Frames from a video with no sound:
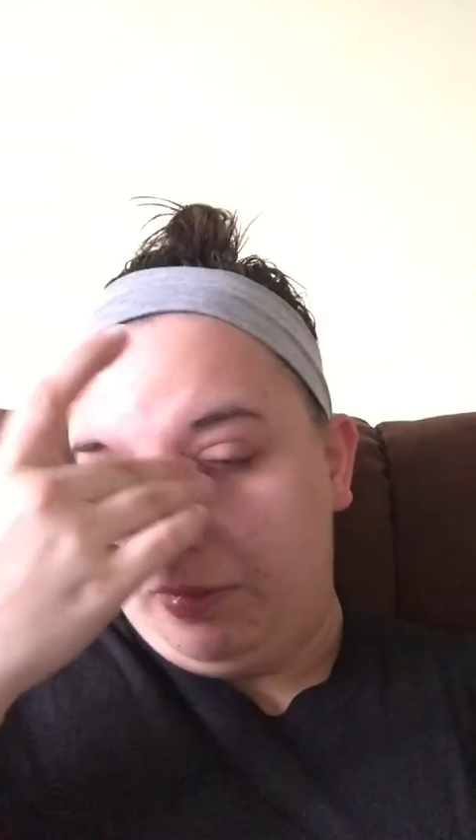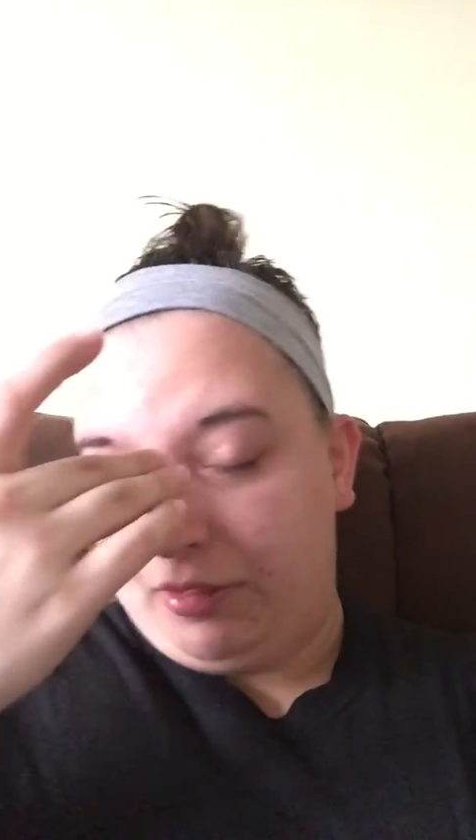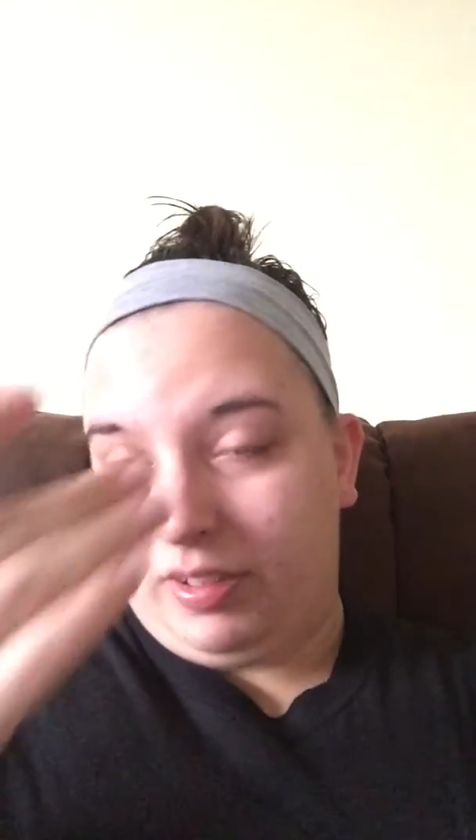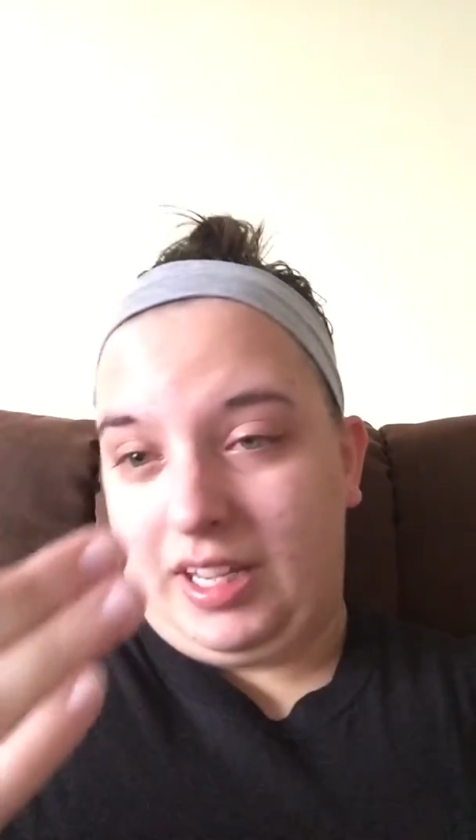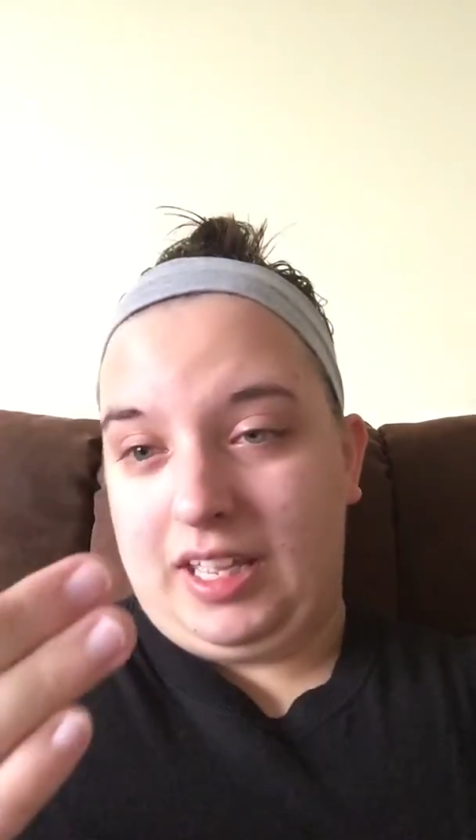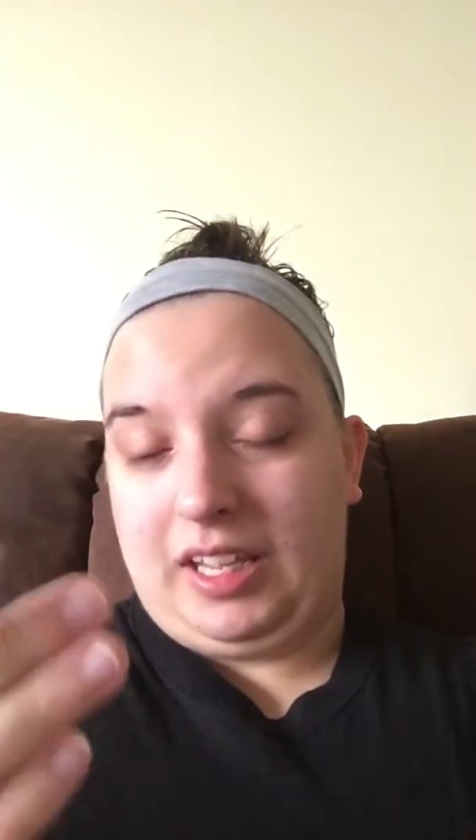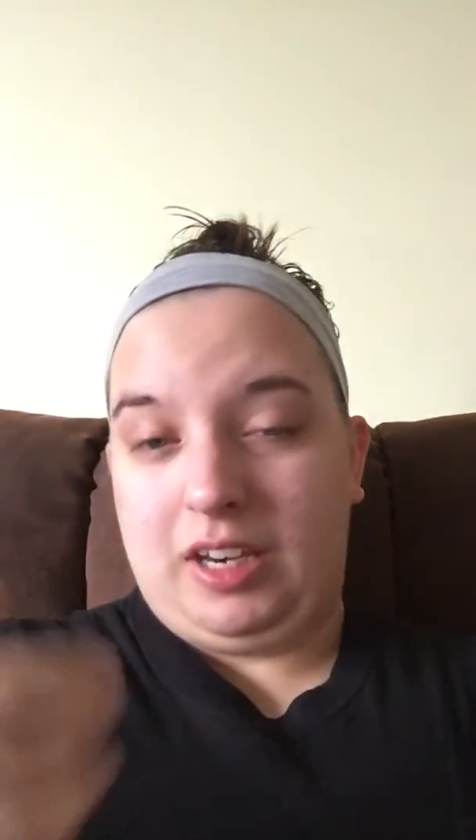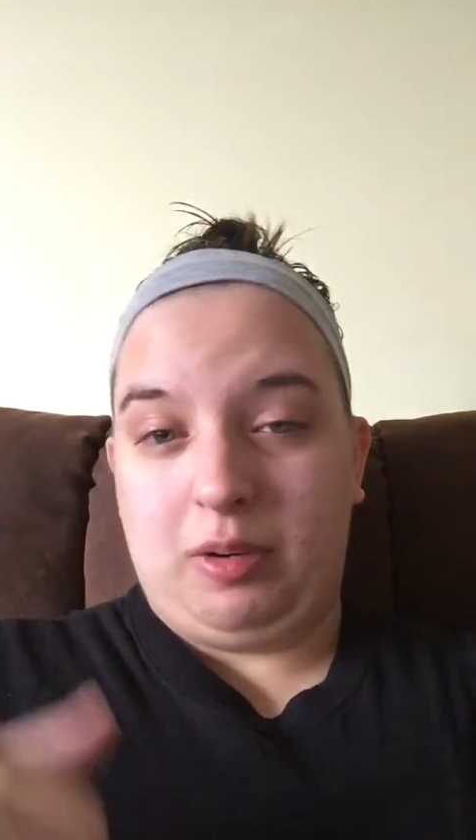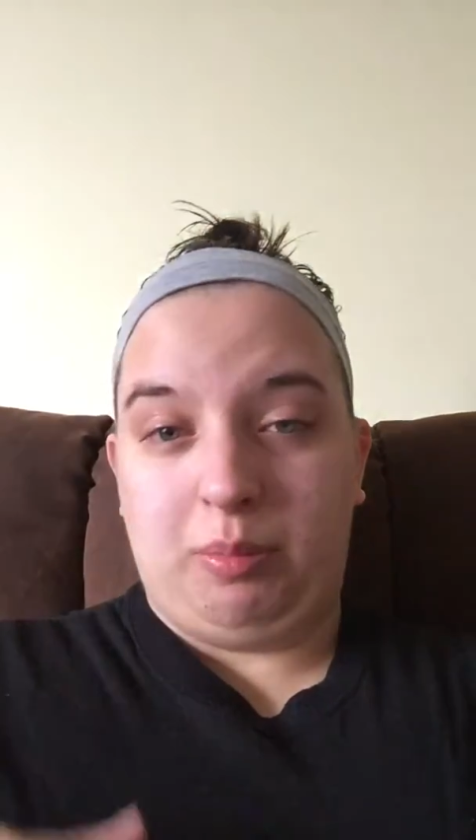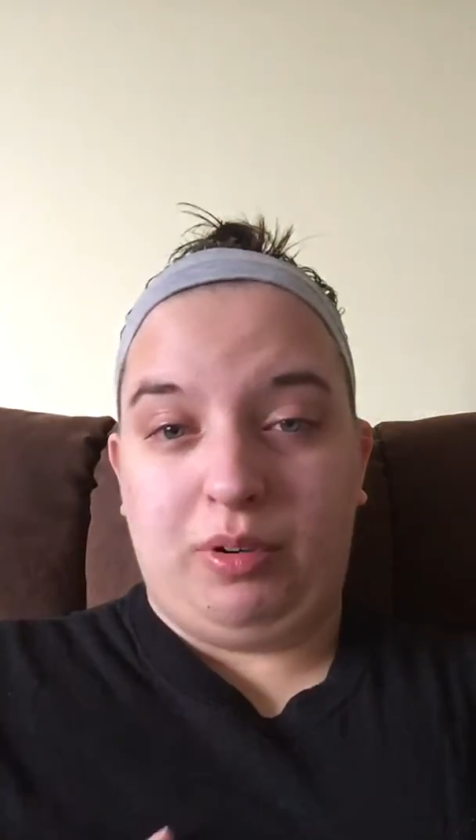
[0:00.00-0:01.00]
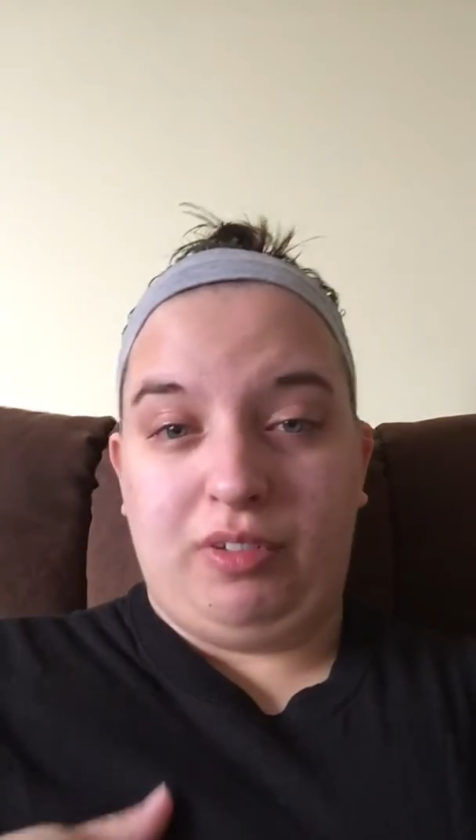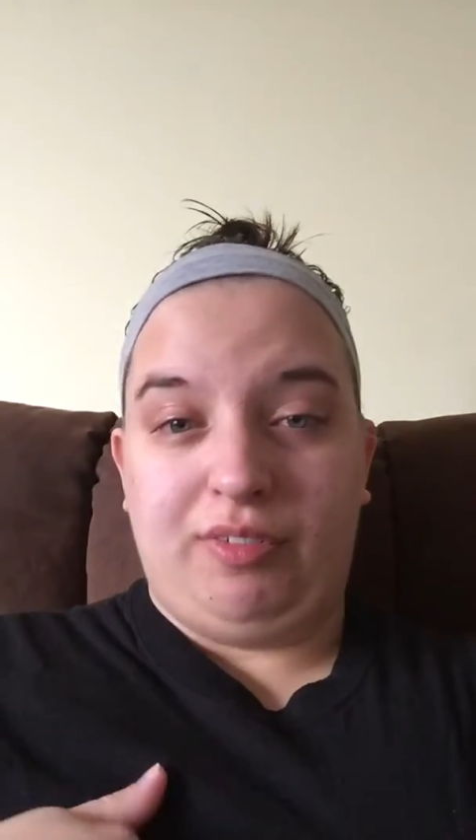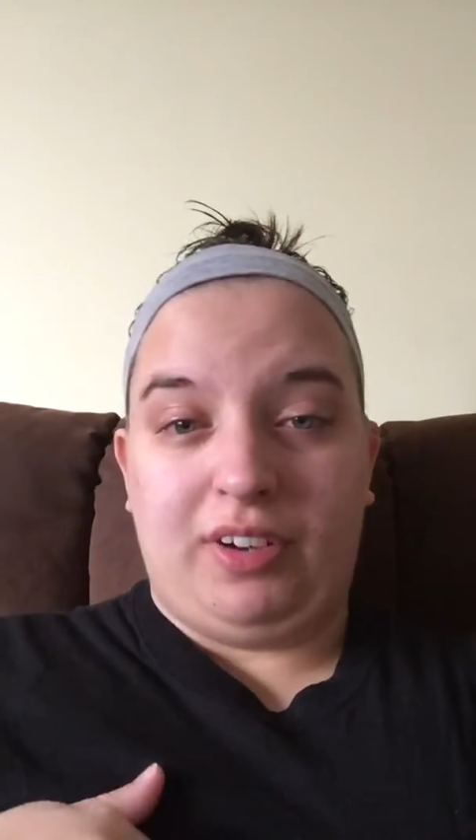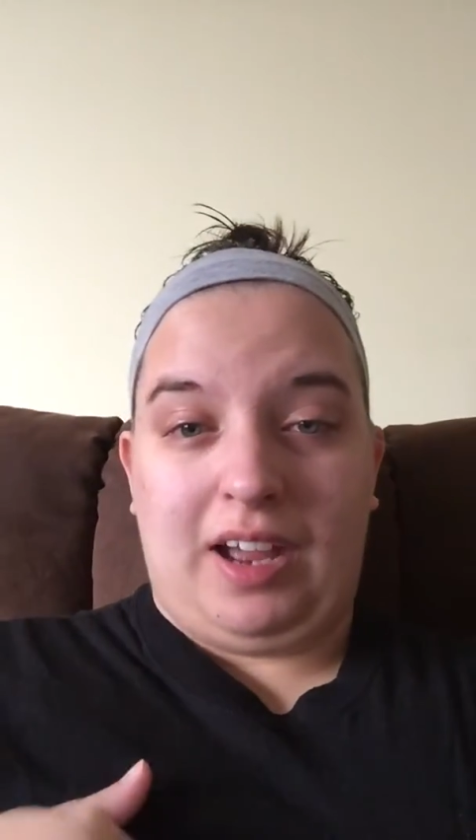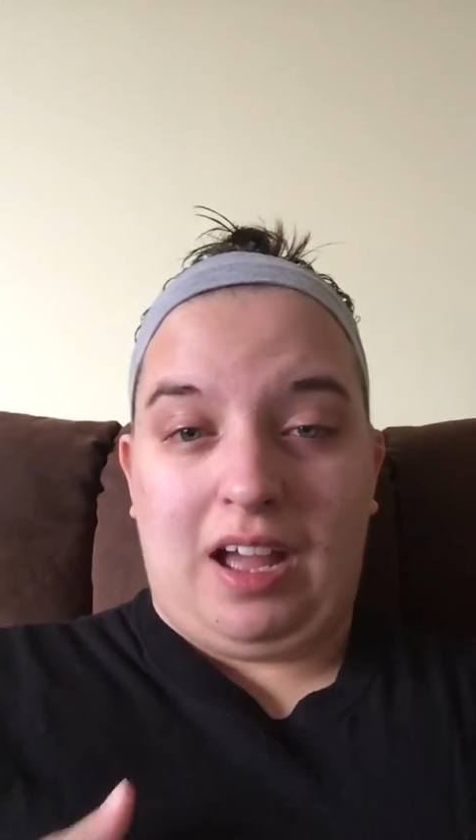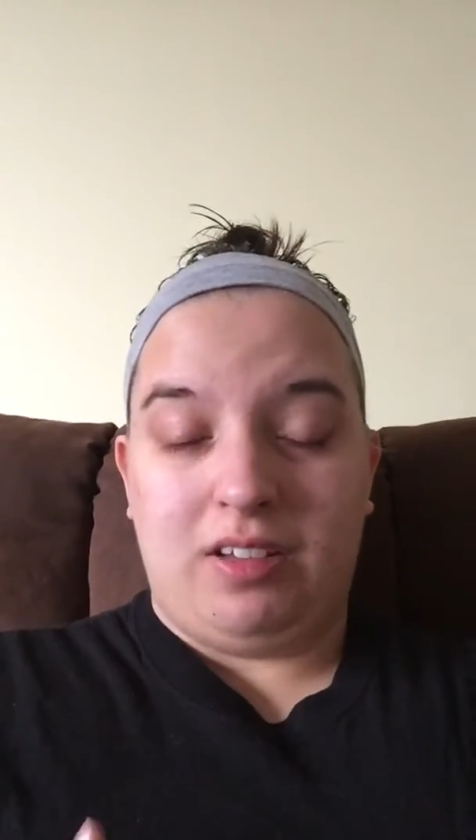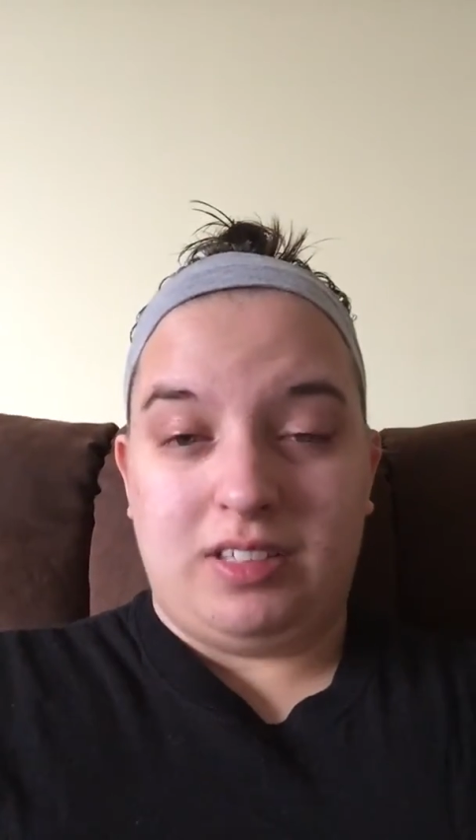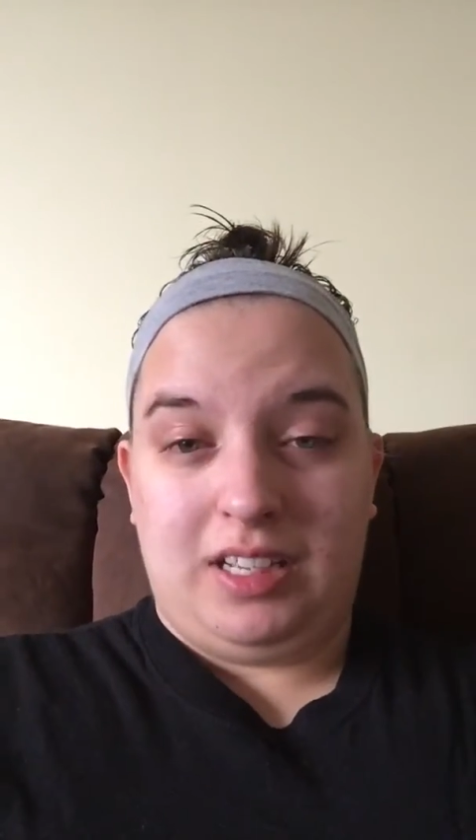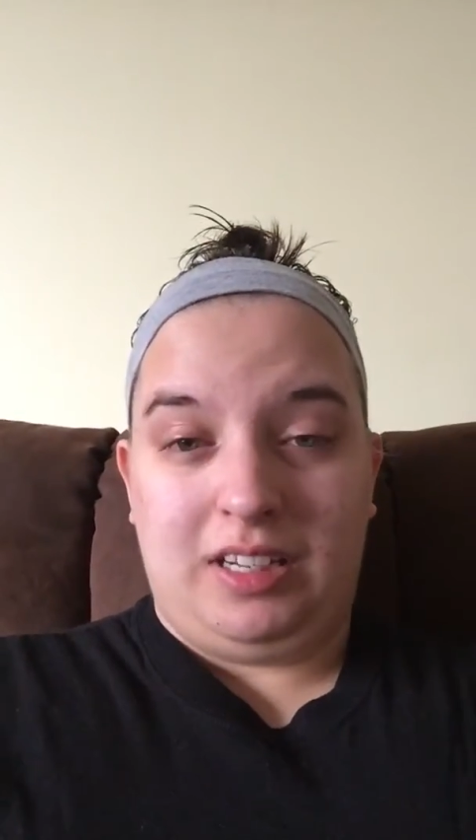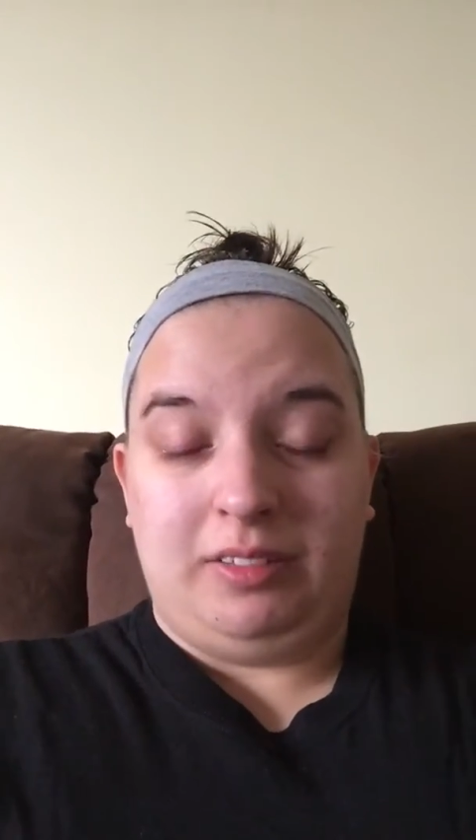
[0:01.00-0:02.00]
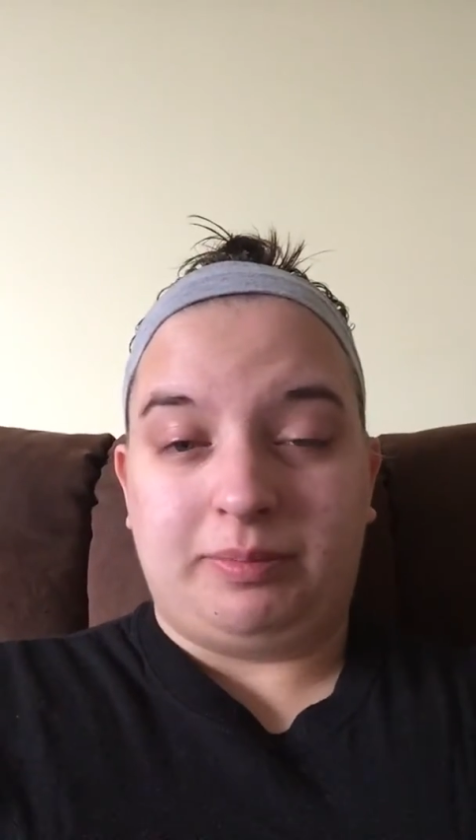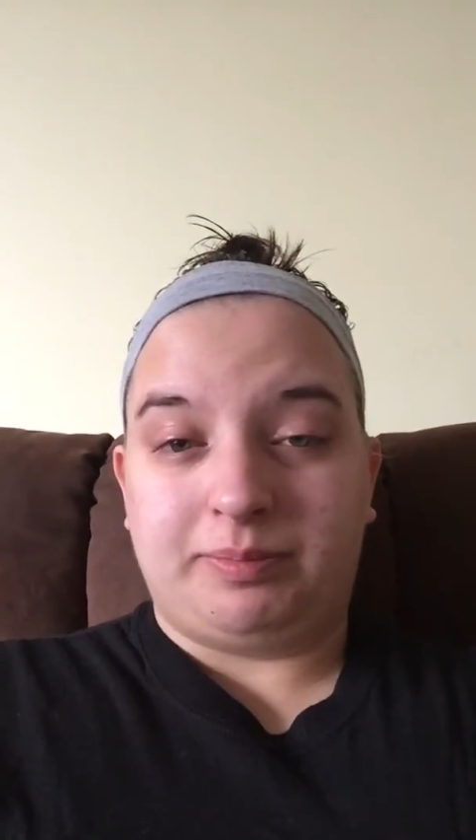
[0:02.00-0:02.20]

We can't get approved for housing.